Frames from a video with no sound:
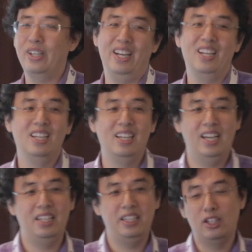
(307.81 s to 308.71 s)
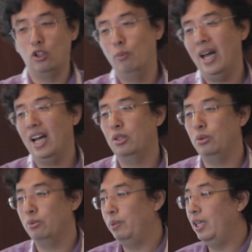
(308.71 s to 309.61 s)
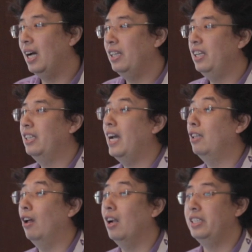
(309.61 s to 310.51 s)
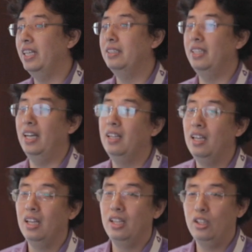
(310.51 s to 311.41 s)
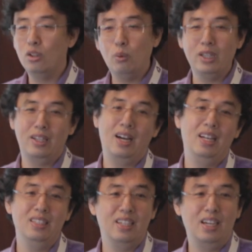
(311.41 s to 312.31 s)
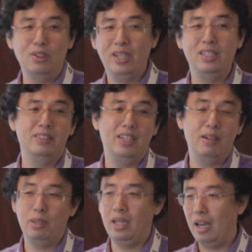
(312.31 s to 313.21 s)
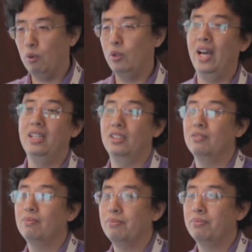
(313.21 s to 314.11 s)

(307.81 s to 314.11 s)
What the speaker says: Okay, and he go back to Ping An in technology and said, you know what, guys, I don't understand, but I want to Agile.